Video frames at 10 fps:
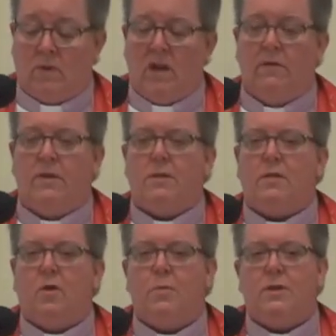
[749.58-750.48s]
Even
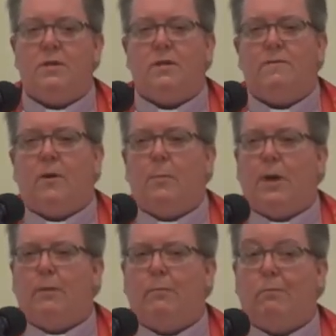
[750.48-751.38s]
Snopes is
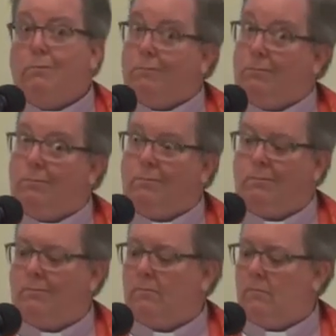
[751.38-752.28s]
confirming,
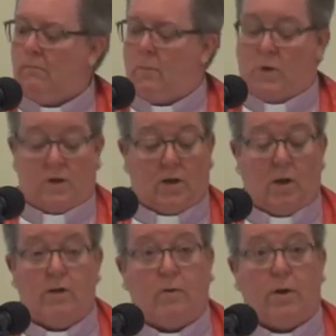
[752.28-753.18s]
which is an
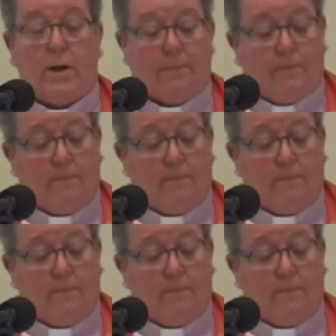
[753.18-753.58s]
authority.